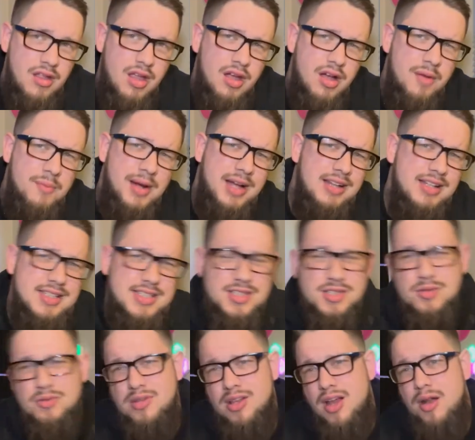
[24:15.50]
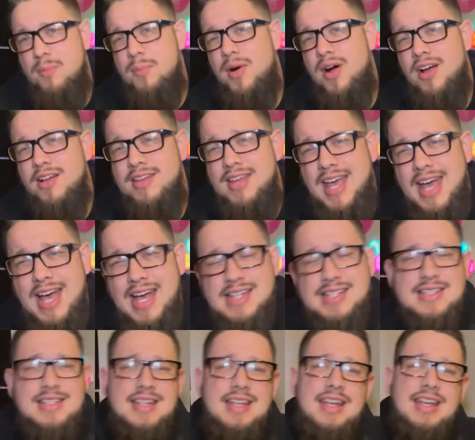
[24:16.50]
Um, I listen to a lot of
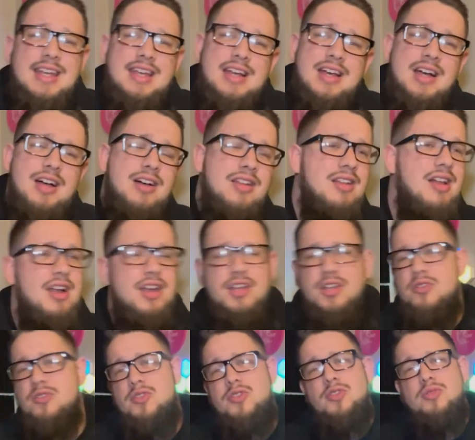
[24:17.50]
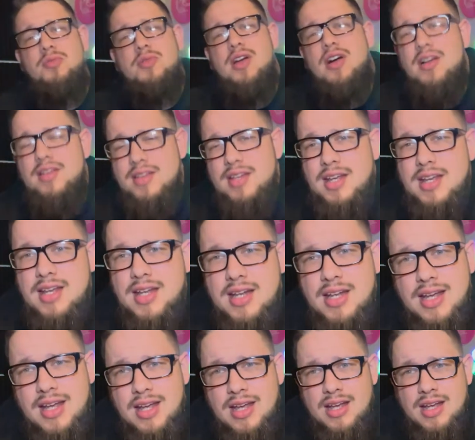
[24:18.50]
podcasts, uh, a lot of YouTube content.
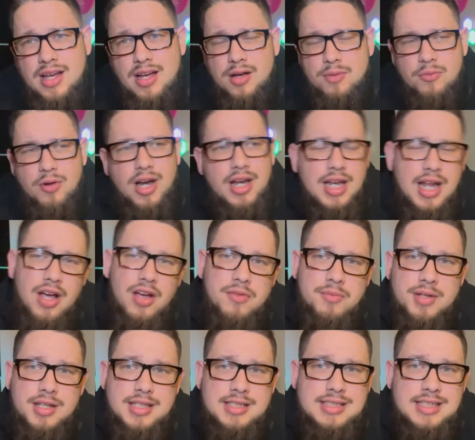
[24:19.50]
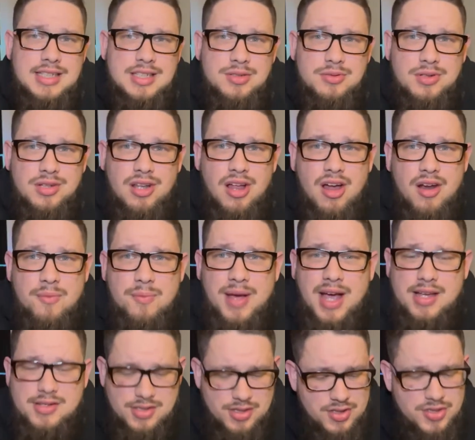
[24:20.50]
Um, right now, I've been listening to a lot of
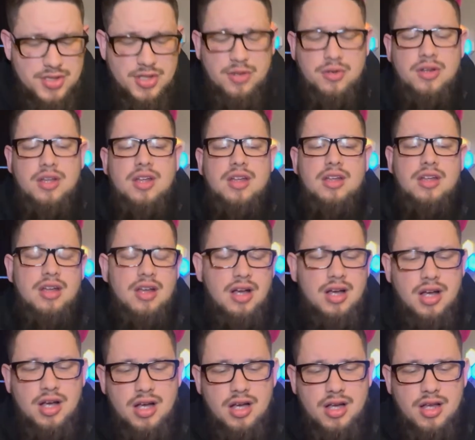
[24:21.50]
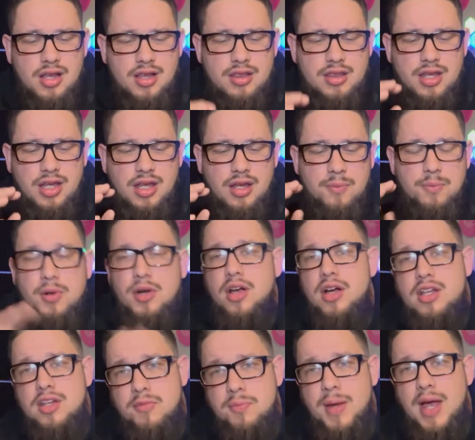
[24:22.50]
passers So uh, the
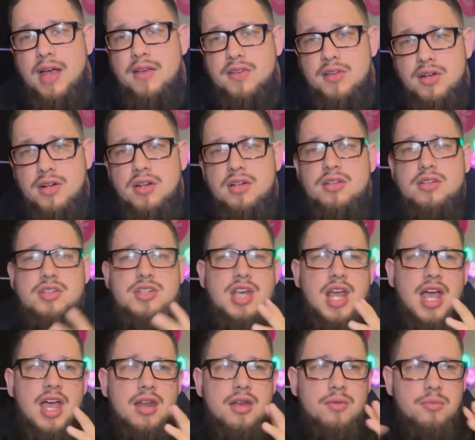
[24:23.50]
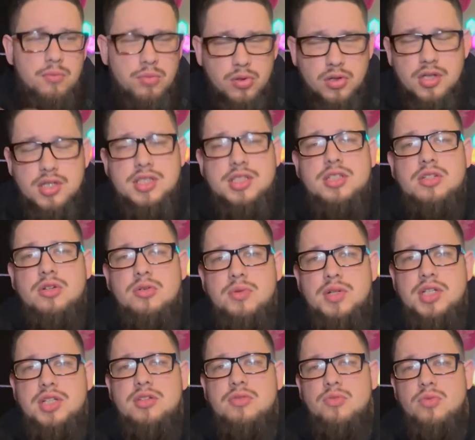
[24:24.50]
productive pastor Chad Brooks, who
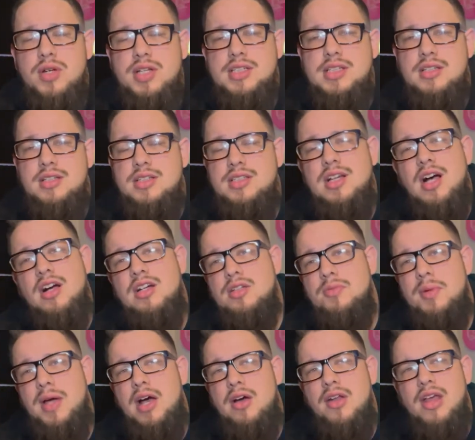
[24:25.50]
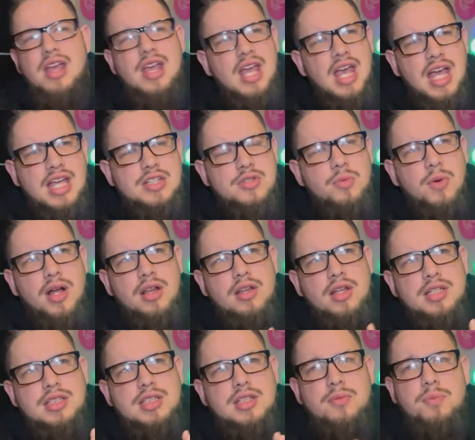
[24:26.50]
we recently talked about, as well
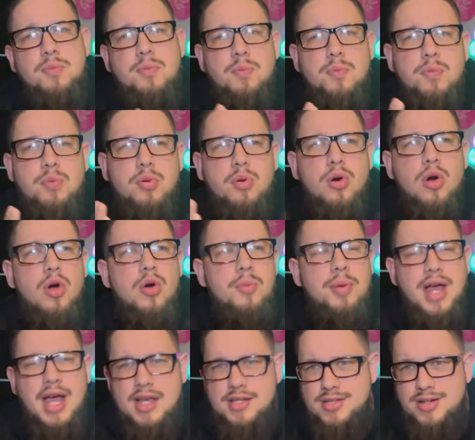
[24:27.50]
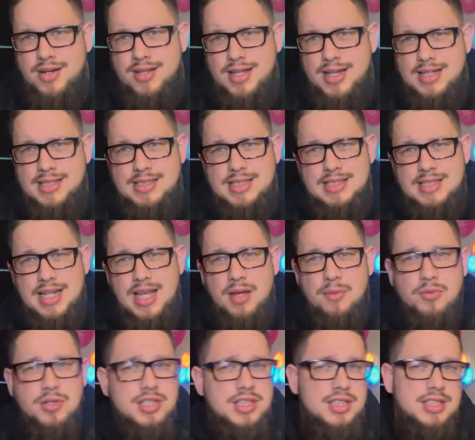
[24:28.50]
as the Pro Pastor, I think is his
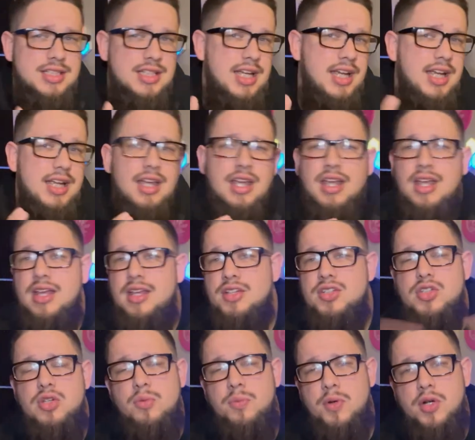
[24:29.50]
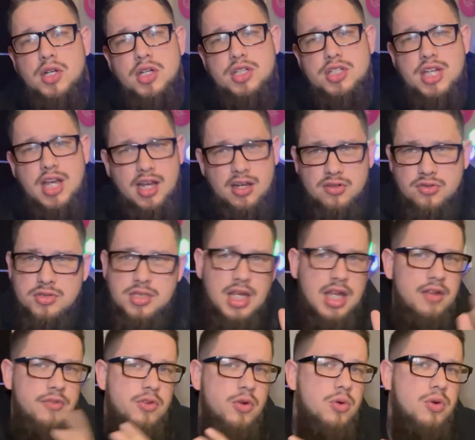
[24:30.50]
name, which is like super good channels.
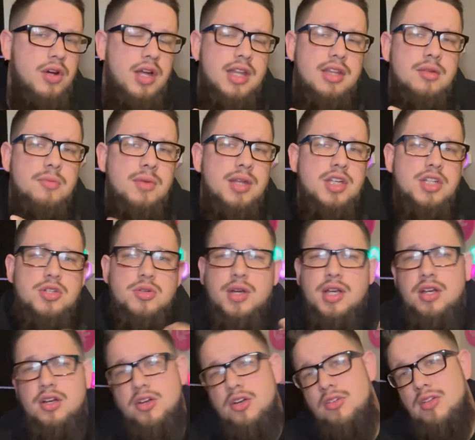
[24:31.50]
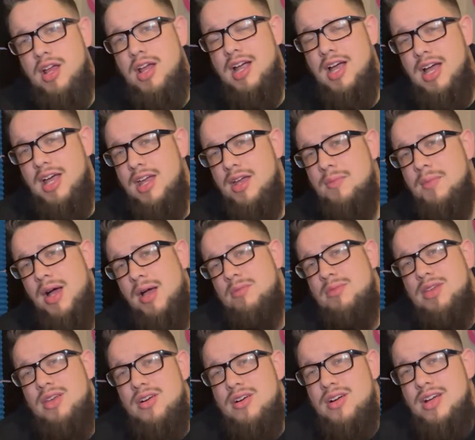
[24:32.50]
If you are in the ministry and you're new like I am, I'm
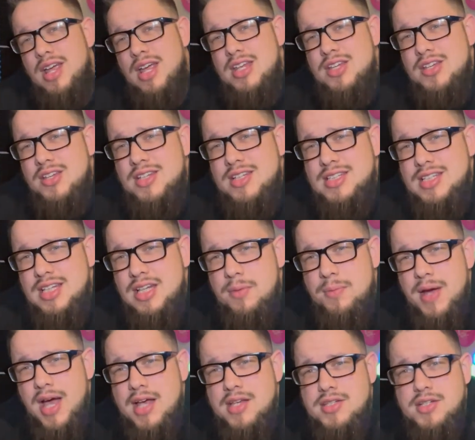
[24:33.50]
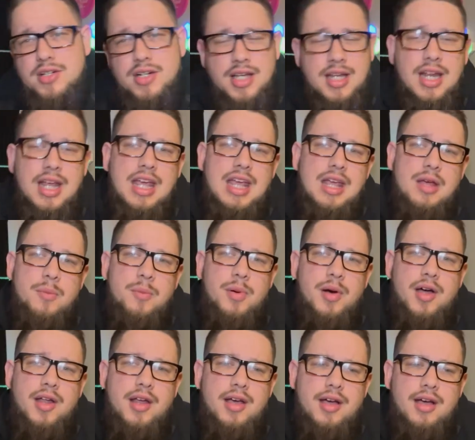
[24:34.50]
young into this lead pastorate,
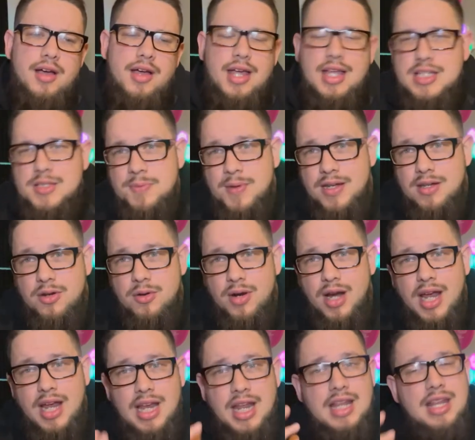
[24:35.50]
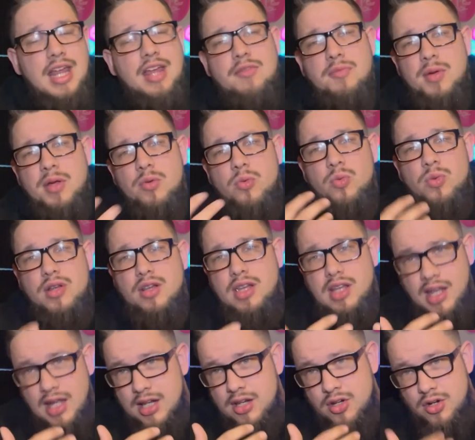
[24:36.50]
but uh, it's been great and they've been
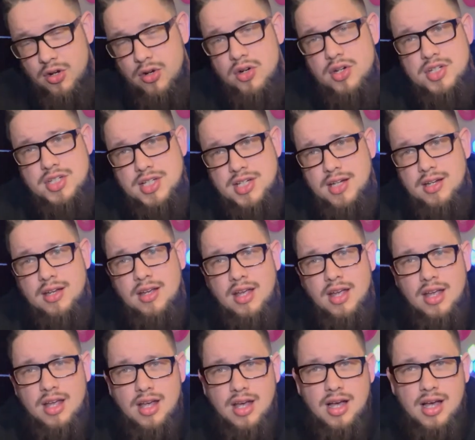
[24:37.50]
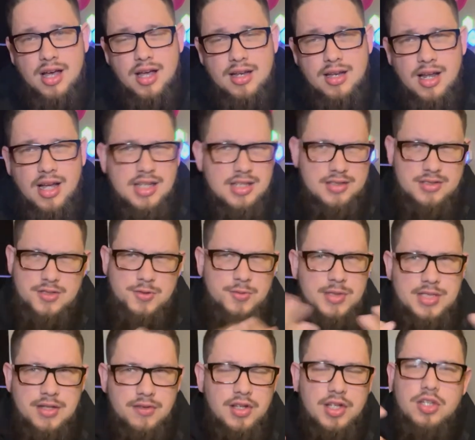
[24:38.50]
really encouraging, uh, not
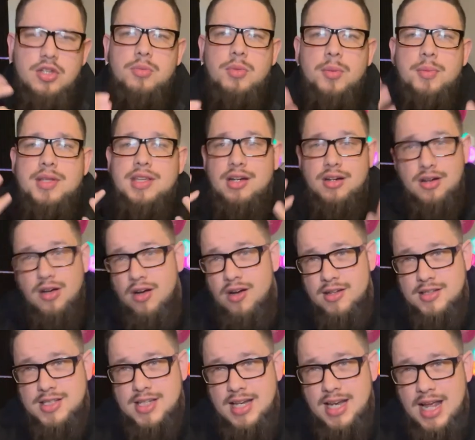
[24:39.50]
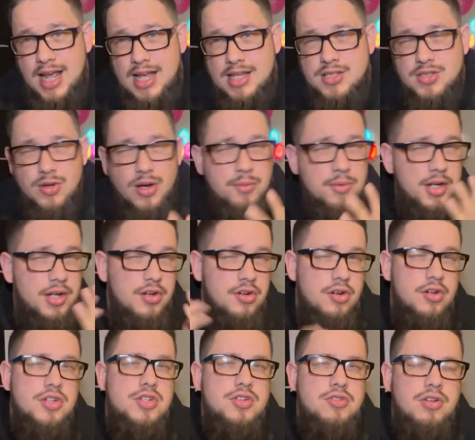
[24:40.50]
specifically to me, but their content has. So I would
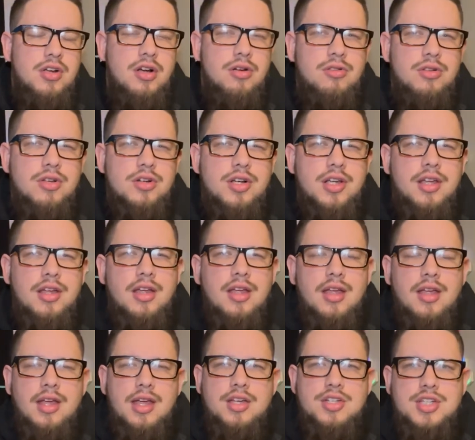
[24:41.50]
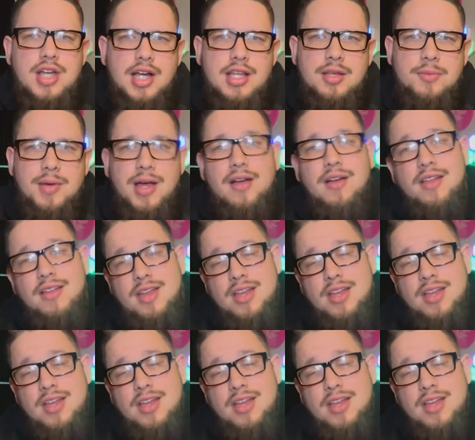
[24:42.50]
encourage you to go look and check them out.